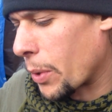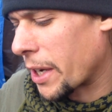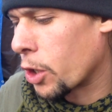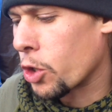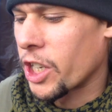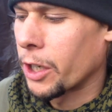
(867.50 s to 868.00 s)
we
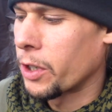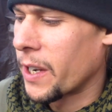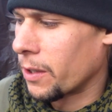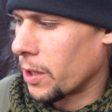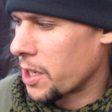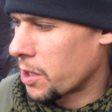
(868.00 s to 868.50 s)
can go
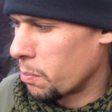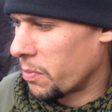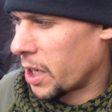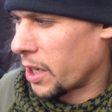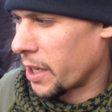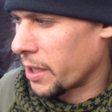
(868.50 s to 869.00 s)
generatorless,
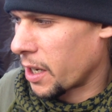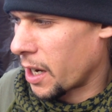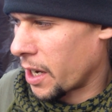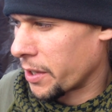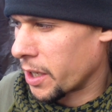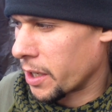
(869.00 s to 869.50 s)
but
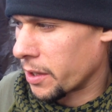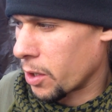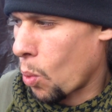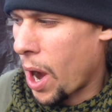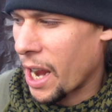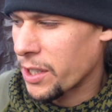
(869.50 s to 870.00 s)

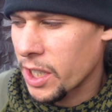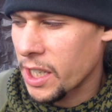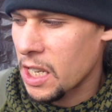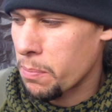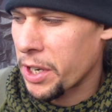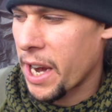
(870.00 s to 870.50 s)
the want to
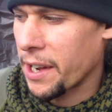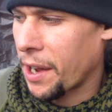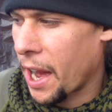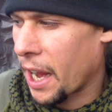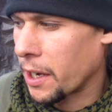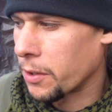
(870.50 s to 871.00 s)
keep it on
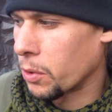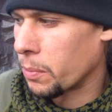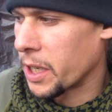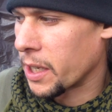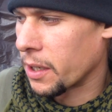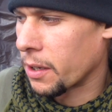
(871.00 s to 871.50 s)
hand will
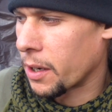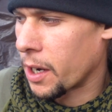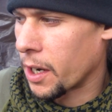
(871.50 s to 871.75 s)
be